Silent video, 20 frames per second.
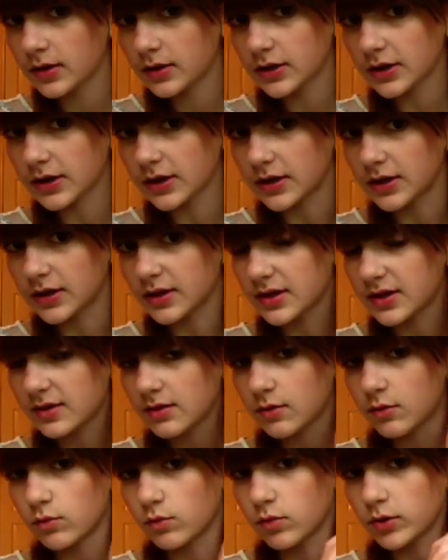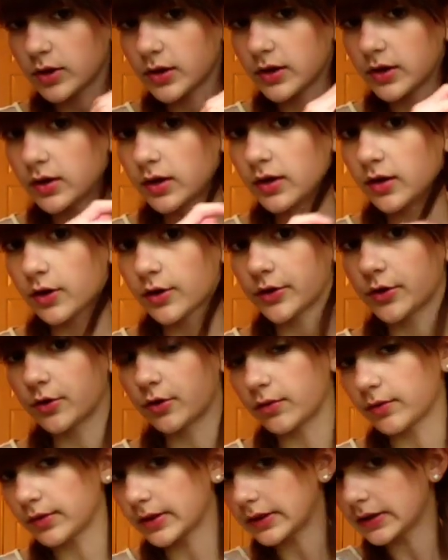because we are
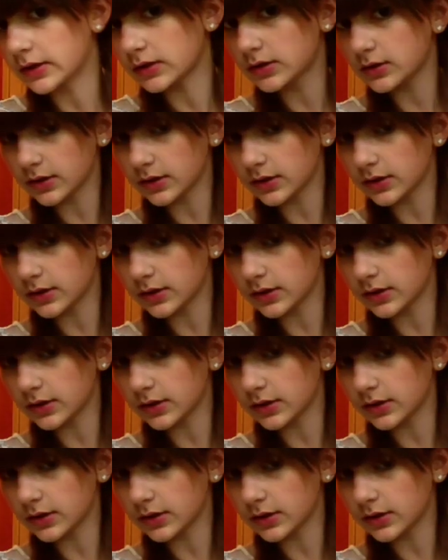going